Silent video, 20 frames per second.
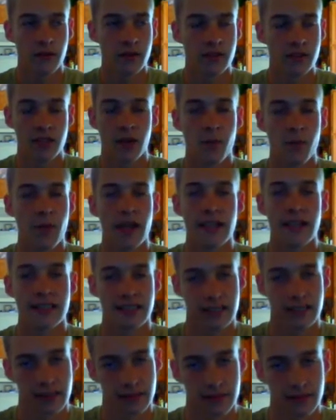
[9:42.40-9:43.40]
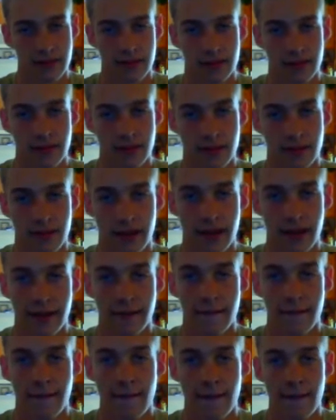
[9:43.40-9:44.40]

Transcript: just amazing. Okay?